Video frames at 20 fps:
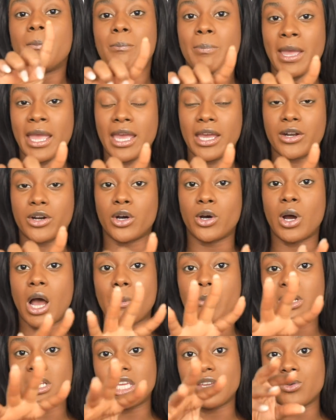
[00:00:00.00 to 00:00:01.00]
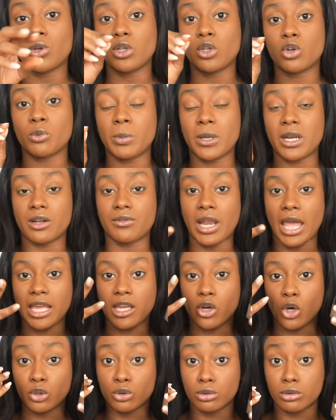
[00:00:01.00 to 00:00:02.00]
Pero I'm gonna give you a little bit of
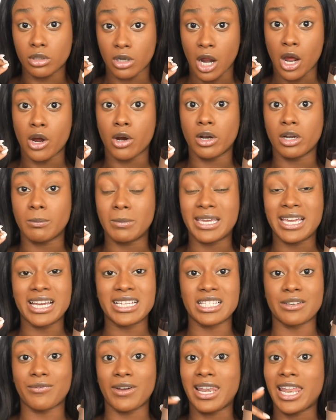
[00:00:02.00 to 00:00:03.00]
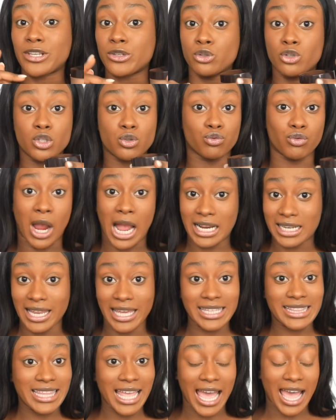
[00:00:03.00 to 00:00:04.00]
like control because if I let you just rock
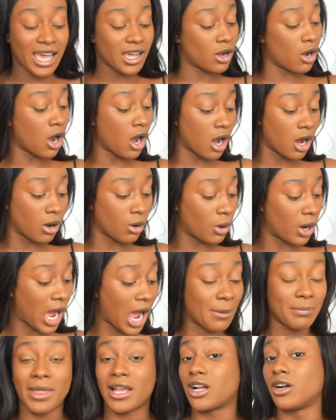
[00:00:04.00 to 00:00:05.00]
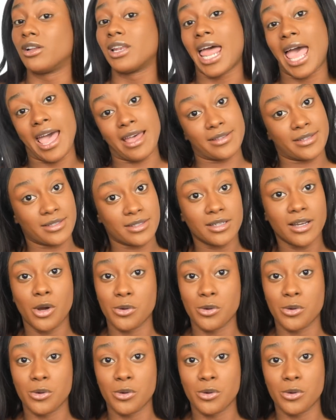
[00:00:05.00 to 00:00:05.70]
like that, oh, I'm not gonna last,